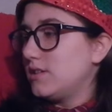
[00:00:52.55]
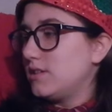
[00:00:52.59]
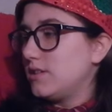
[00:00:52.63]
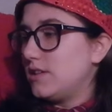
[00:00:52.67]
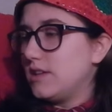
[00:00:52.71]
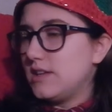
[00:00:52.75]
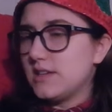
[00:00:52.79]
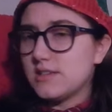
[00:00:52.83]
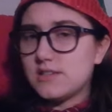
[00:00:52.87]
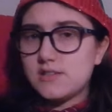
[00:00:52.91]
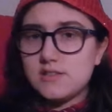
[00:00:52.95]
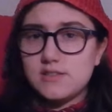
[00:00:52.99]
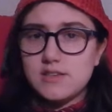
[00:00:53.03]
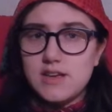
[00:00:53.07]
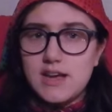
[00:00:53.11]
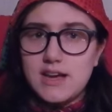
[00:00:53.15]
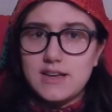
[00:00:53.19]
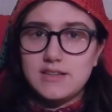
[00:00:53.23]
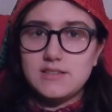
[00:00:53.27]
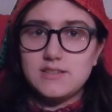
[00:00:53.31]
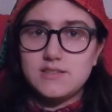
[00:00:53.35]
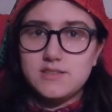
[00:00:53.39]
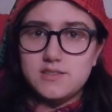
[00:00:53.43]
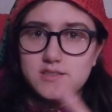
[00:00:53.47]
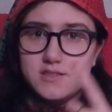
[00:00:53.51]
this
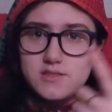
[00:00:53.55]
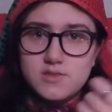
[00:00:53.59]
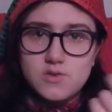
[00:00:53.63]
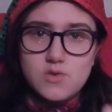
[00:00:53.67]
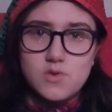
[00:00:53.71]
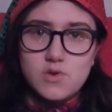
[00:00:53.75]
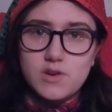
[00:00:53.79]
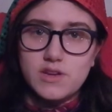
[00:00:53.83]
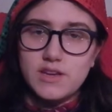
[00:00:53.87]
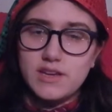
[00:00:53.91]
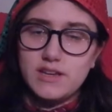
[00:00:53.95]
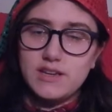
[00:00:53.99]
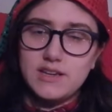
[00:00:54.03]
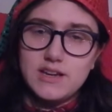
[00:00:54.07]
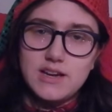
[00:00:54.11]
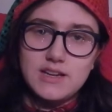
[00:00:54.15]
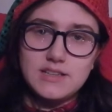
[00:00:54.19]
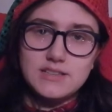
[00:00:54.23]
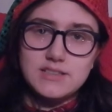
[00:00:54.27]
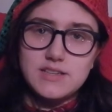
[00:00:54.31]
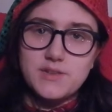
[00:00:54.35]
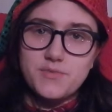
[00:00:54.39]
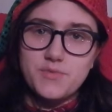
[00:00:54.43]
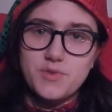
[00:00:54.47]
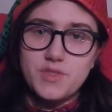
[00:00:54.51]
and talking
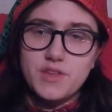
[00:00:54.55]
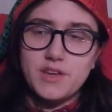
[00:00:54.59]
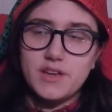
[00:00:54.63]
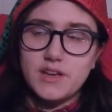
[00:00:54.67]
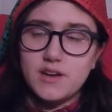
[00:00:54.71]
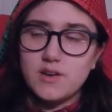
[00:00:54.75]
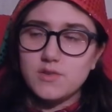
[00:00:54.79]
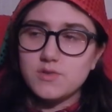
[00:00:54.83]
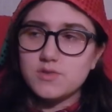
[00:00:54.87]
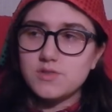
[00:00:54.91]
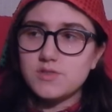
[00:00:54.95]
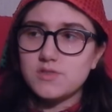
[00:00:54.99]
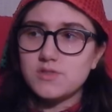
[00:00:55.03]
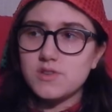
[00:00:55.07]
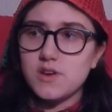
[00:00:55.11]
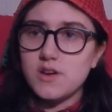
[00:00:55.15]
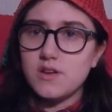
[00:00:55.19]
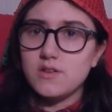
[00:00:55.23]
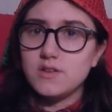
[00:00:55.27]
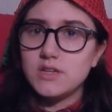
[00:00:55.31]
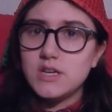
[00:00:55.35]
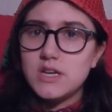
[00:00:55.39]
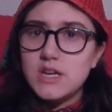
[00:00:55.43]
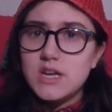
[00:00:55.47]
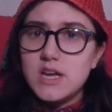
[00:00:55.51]
and everything else,
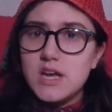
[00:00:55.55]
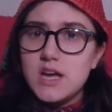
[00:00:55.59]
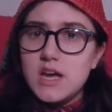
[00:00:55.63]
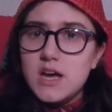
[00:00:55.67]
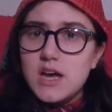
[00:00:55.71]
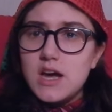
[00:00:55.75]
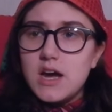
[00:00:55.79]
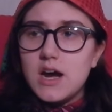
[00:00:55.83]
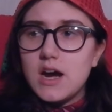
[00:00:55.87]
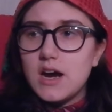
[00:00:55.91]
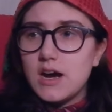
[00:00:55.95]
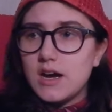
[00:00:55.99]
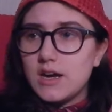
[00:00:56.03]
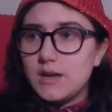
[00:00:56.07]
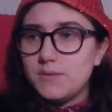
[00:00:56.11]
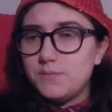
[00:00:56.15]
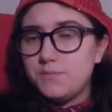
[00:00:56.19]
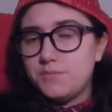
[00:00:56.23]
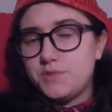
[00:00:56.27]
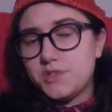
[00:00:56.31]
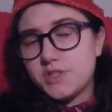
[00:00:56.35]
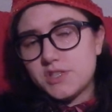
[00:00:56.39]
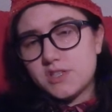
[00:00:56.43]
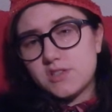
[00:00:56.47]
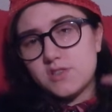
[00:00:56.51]
so
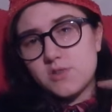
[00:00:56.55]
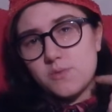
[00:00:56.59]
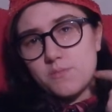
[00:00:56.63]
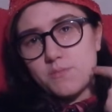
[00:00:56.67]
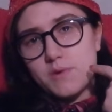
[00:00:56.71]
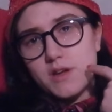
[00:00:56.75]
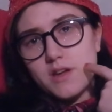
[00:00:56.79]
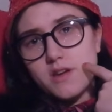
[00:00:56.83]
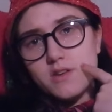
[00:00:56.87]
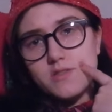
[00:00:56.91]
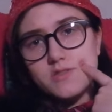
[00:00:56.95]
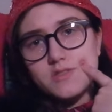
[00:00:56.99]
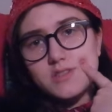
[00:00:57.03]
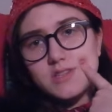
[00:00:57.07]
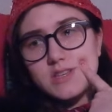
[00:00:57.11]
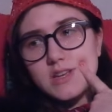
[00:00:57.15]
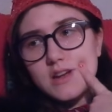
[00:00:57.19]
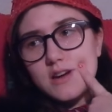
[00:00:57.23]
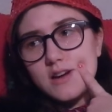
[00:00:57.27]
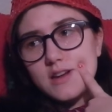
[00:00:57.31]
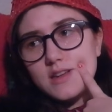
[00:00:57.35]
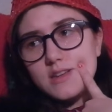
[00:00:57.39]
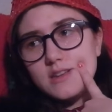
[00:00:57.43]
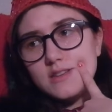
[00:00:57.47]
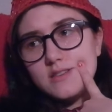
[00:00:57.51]
I'm just on my own
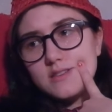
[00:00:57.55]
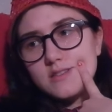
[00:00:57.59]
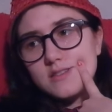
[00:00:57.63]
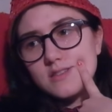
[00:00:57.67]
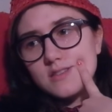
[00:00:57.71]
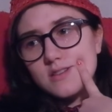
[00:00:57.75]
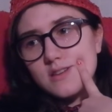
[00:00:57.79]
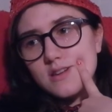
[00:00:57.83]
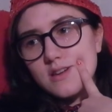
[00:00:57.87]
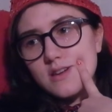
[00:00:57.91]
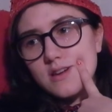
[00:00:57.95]
tonight.